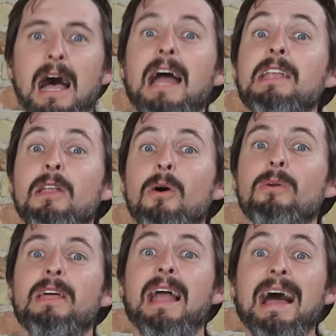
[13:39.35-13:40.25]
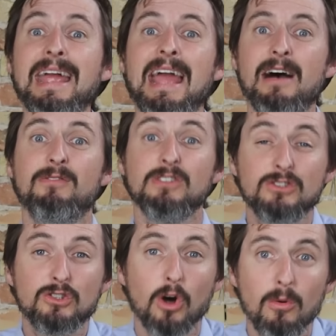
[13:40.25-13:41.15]
I know that I have
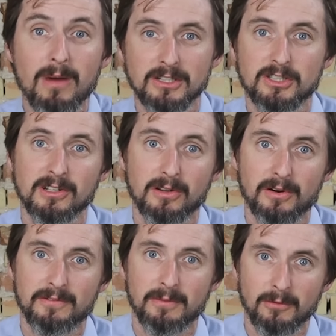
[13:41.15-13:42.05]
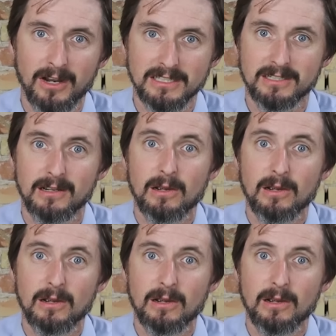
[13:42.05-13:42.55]
so much to learn from Russ.